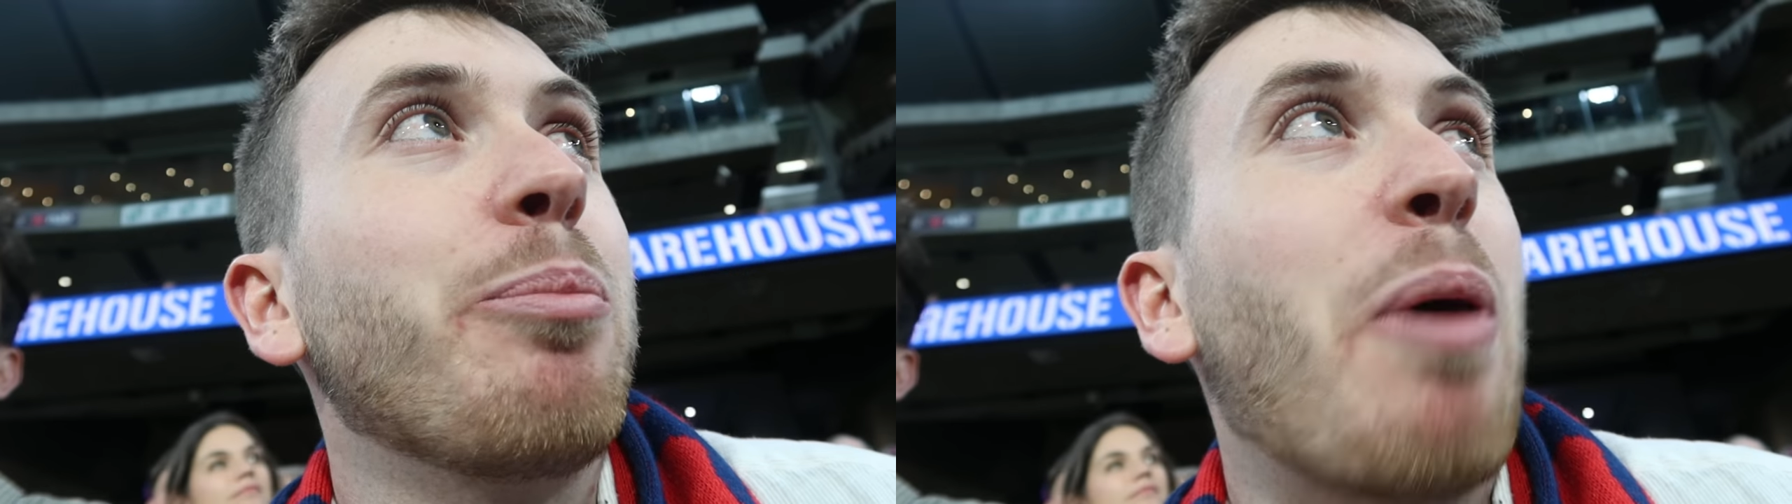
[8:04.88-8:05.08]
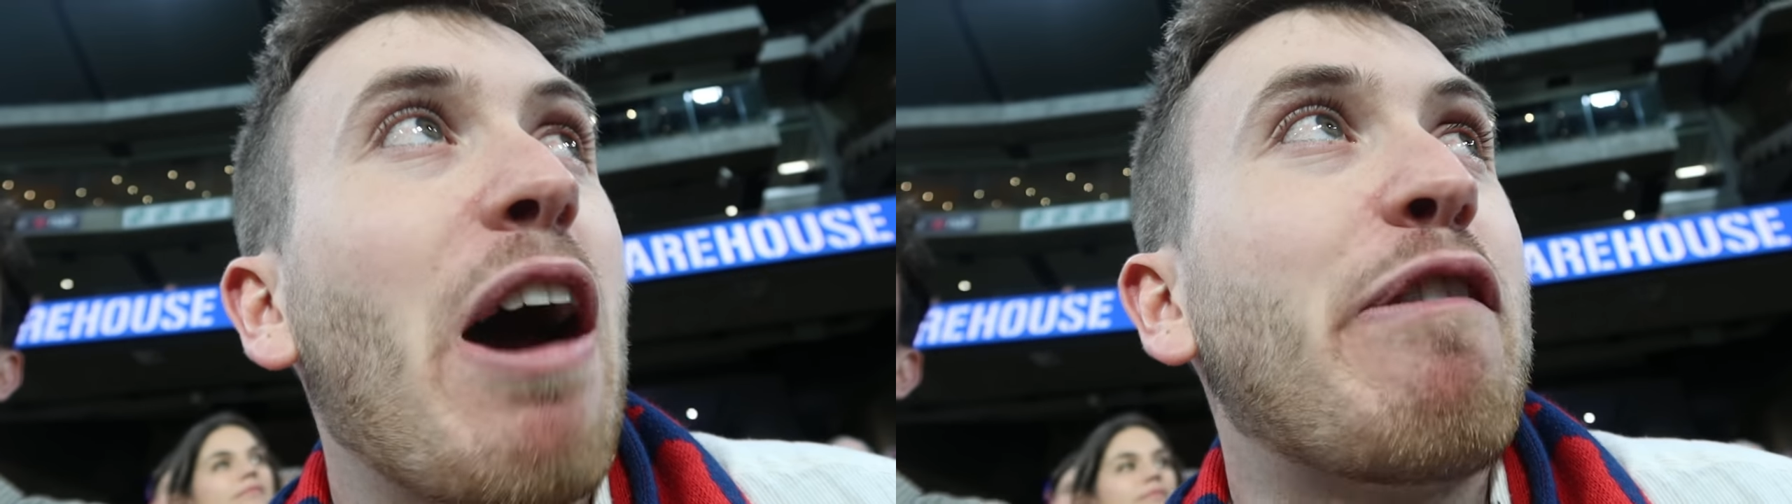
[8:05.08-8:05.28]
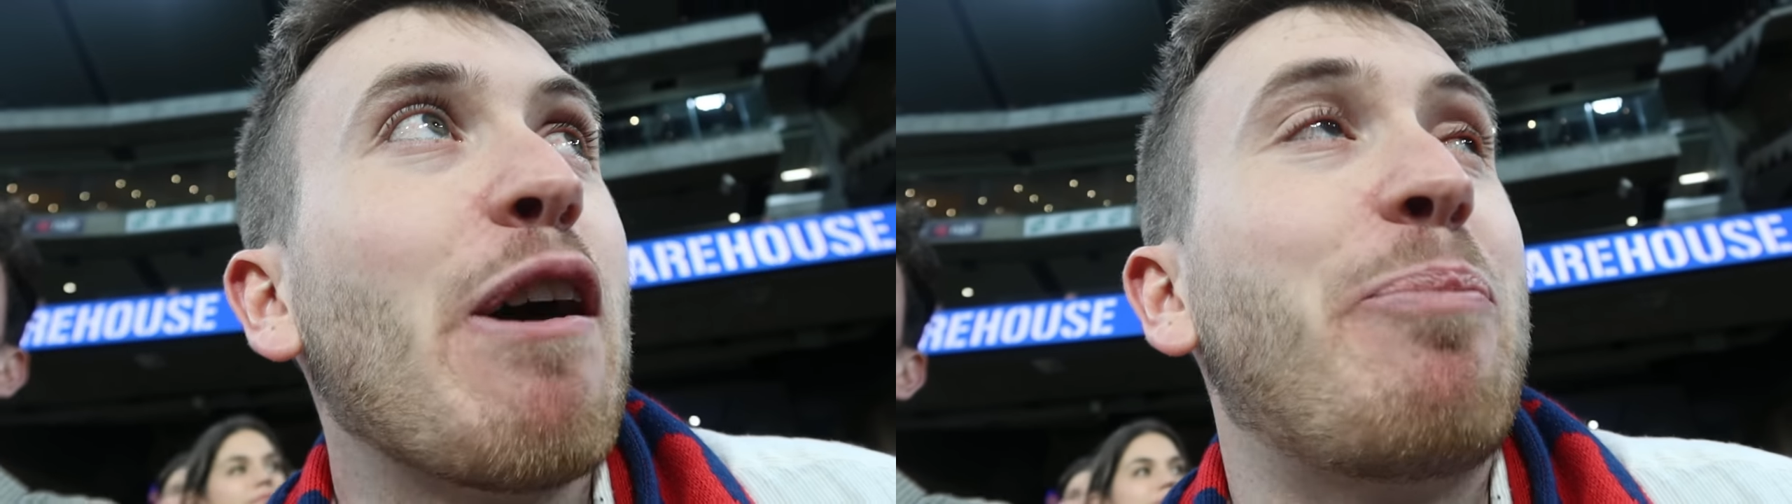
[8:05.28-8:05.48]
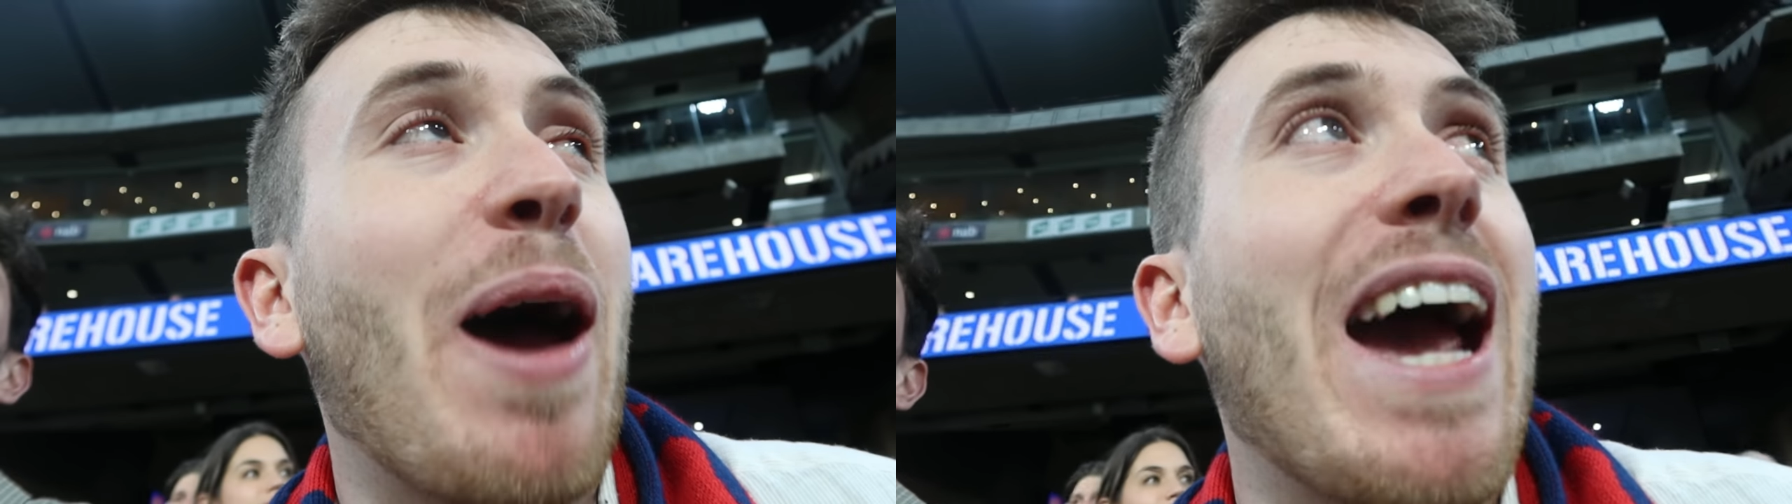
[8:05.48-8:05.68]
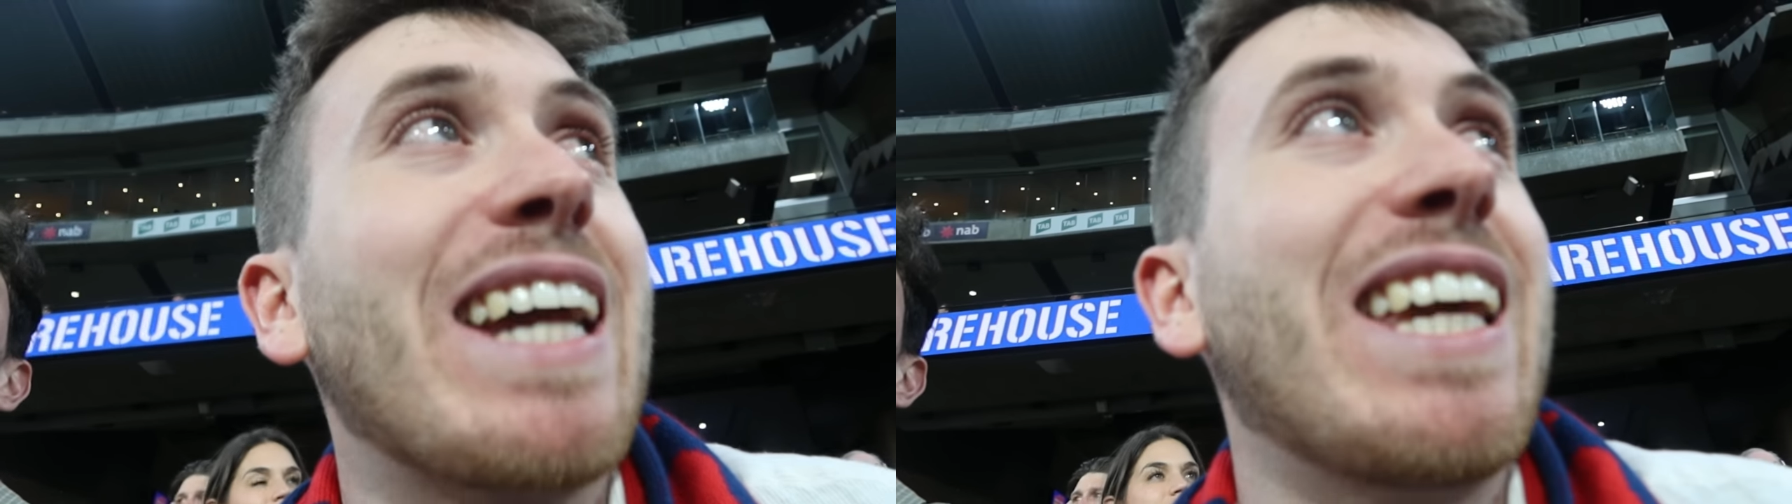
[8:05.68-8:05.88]
buffer
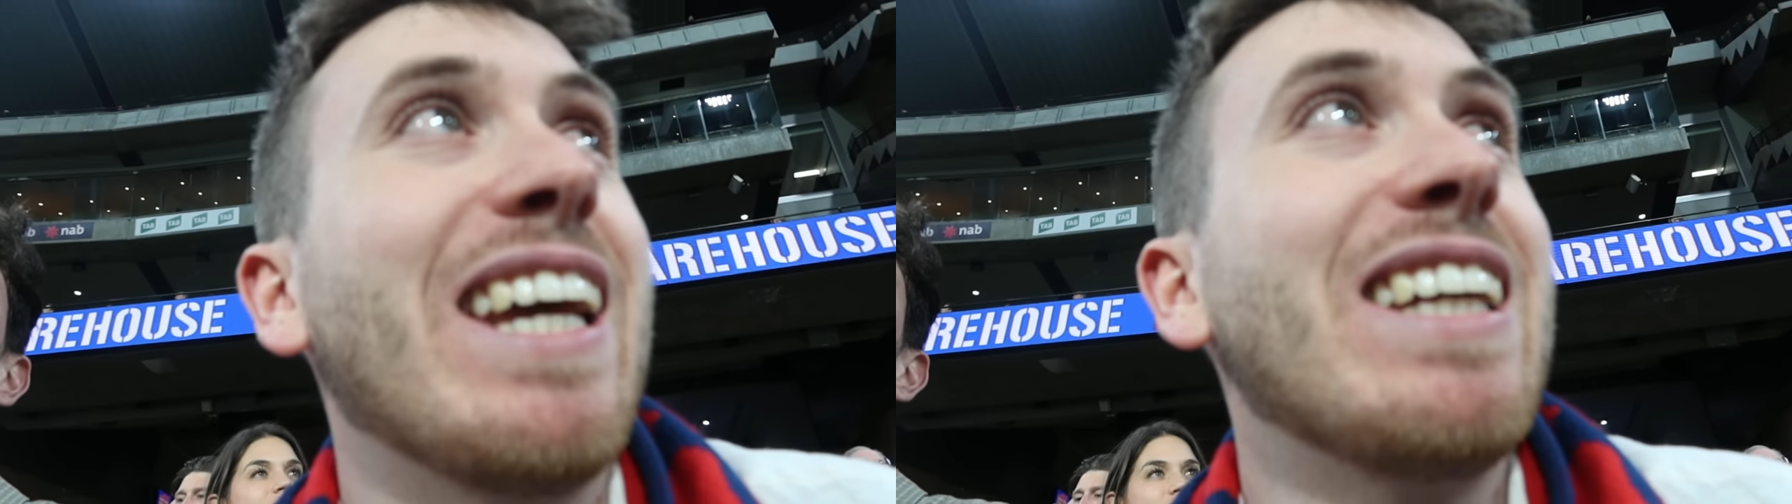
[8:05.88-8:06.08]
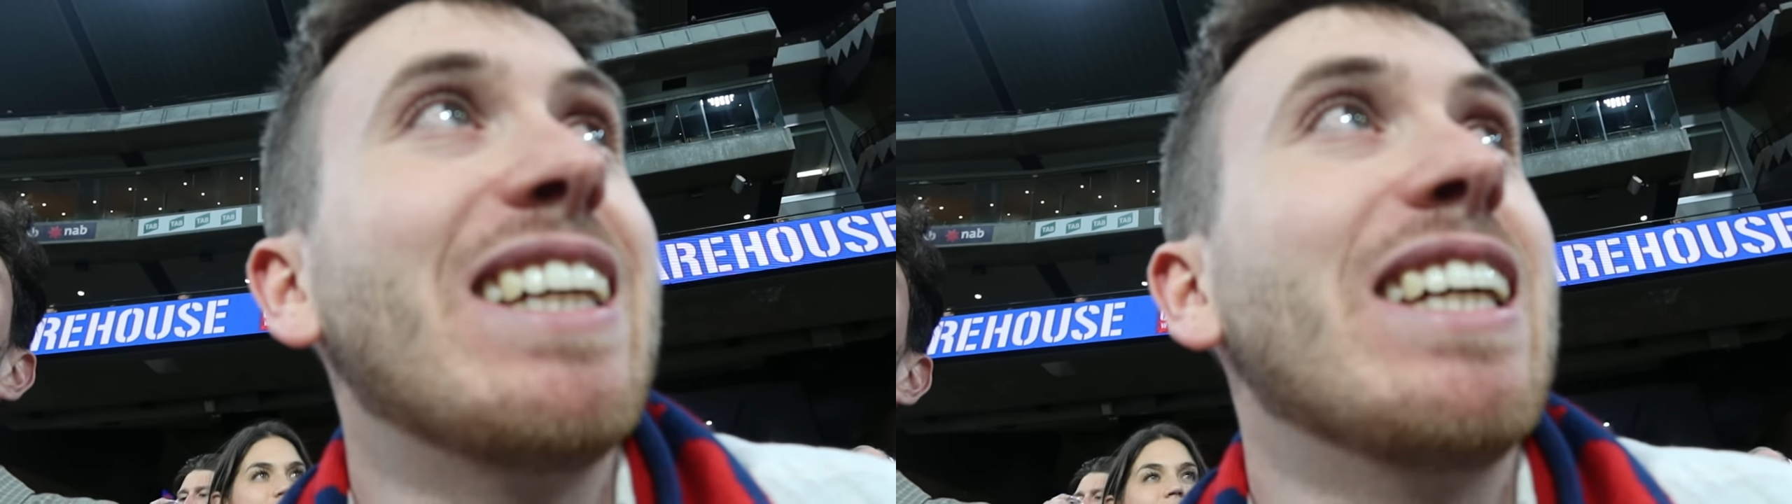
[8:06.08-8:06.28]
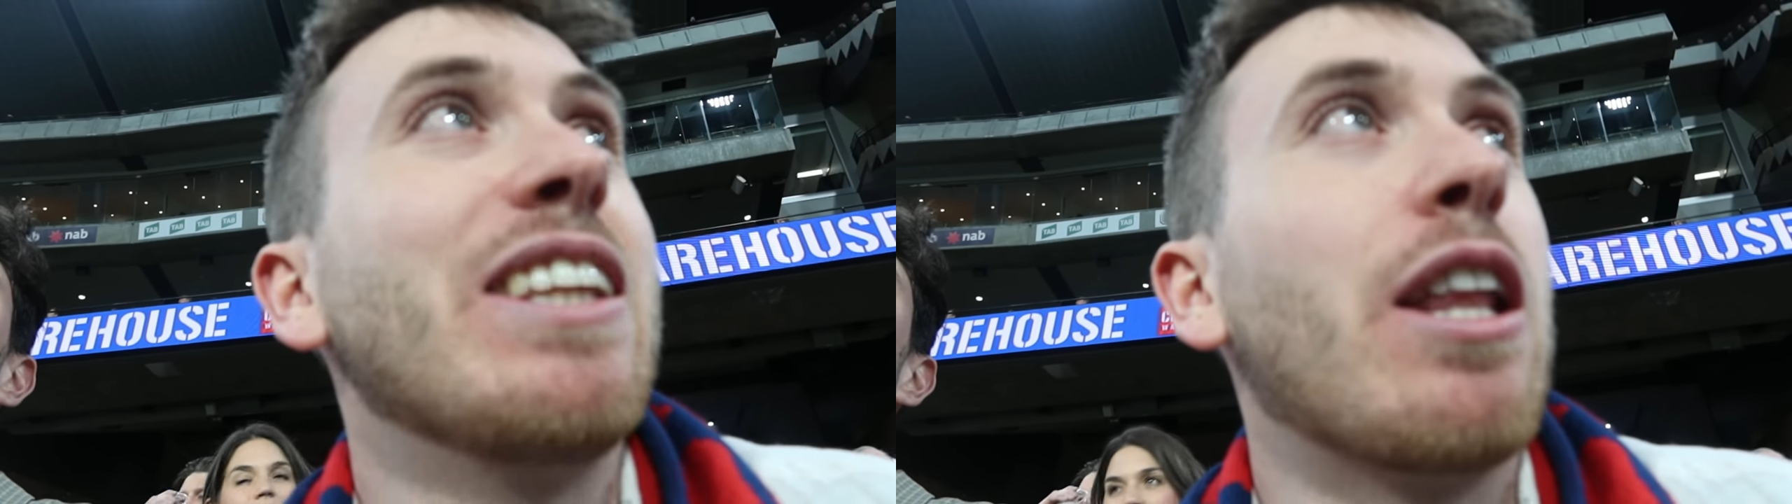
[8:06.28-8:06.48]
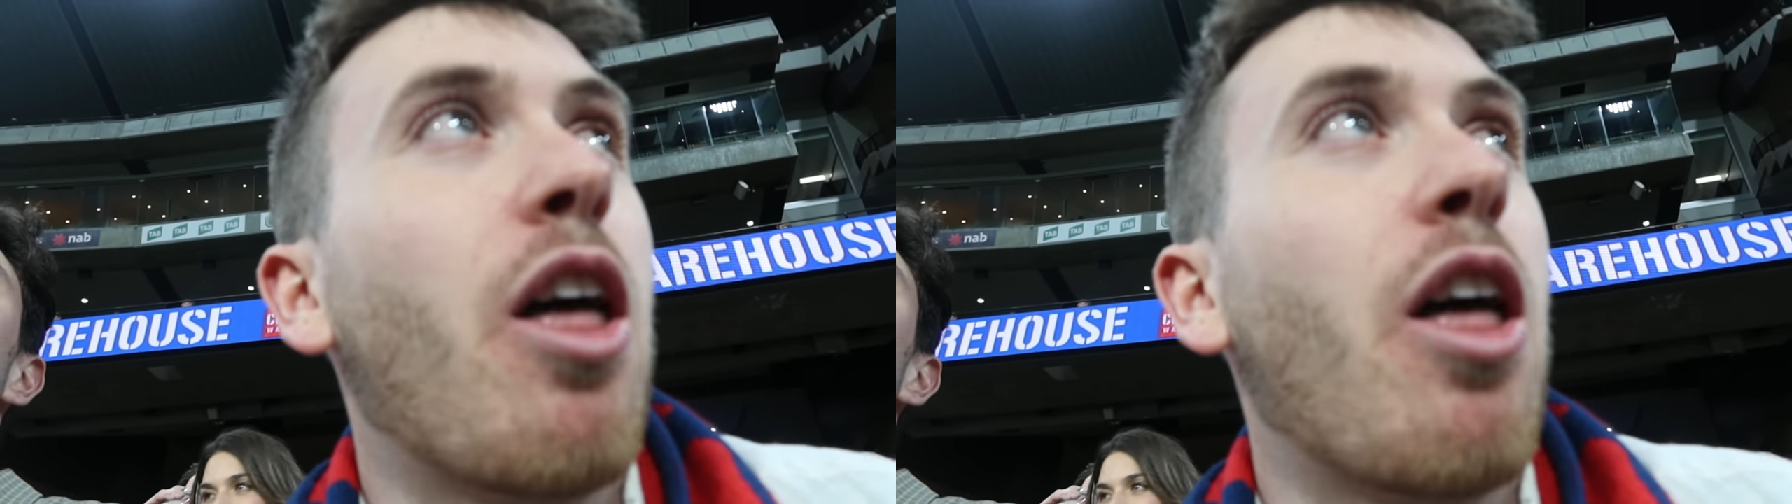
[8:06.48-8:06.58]
back. The